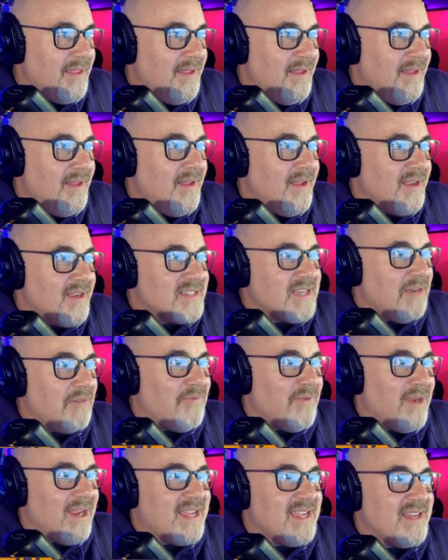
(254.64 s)
Because I
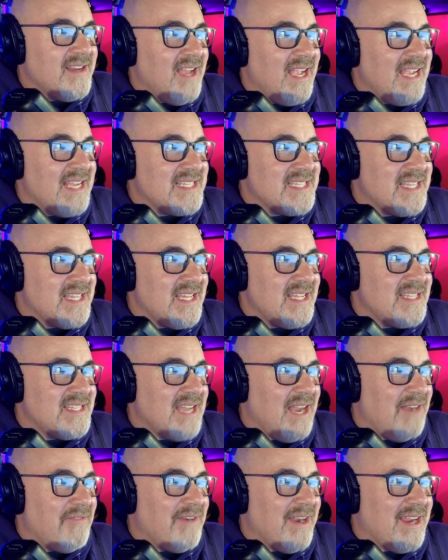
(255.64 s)
recognize this.
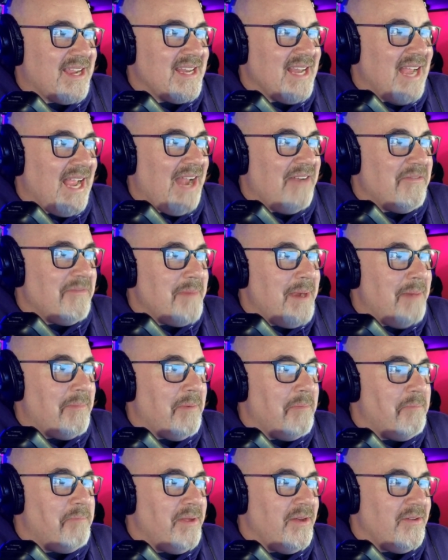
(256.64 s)
I remember
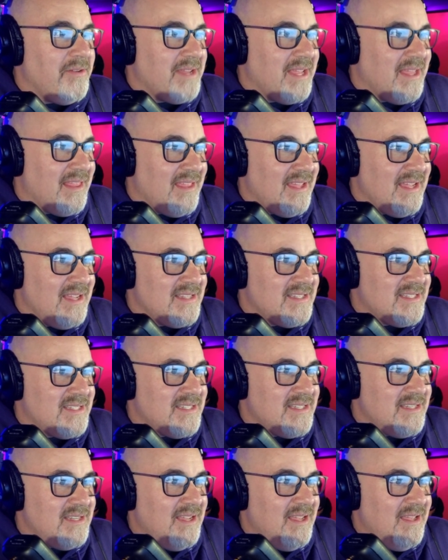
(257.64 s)
building
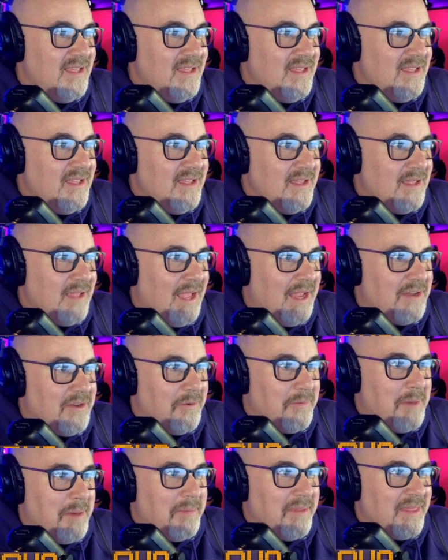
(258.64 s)
this. I don't
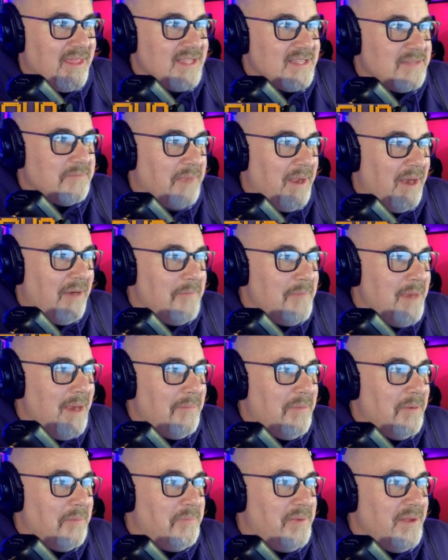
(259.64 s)
remember this, but I
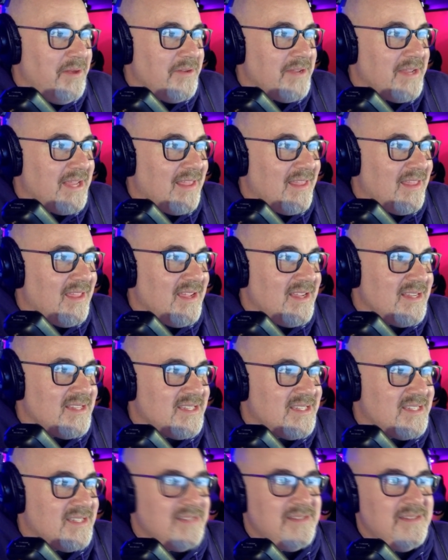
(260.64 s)
remember building
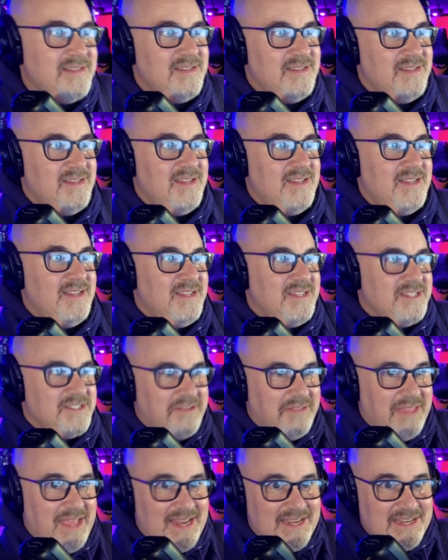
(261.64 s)
this. So
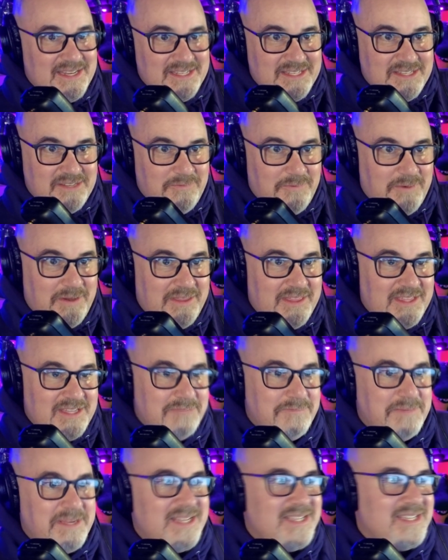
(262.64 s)
that is where this
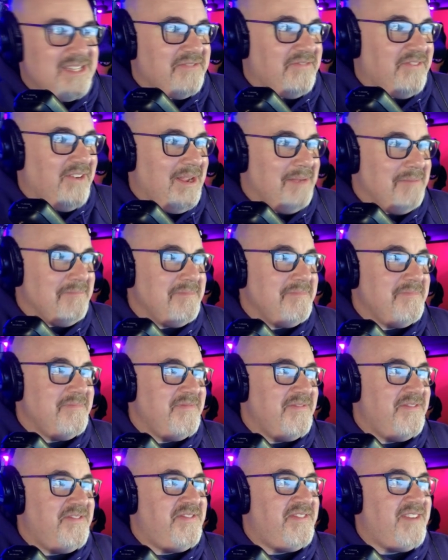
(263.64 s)
piece is from.
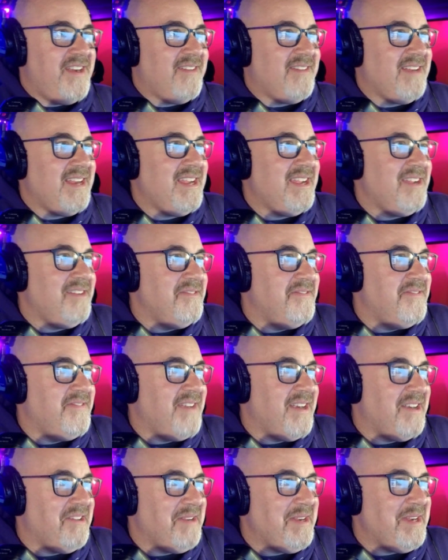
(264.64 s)
Very,
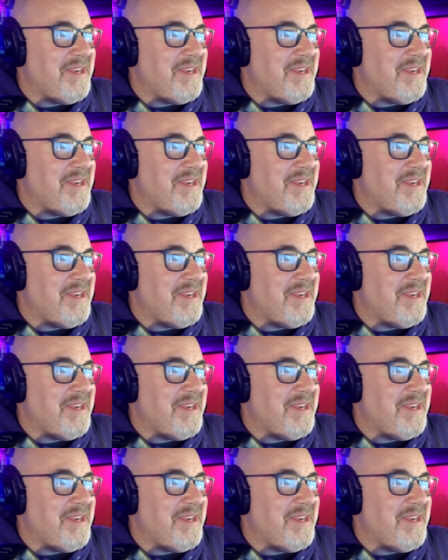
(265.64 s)
very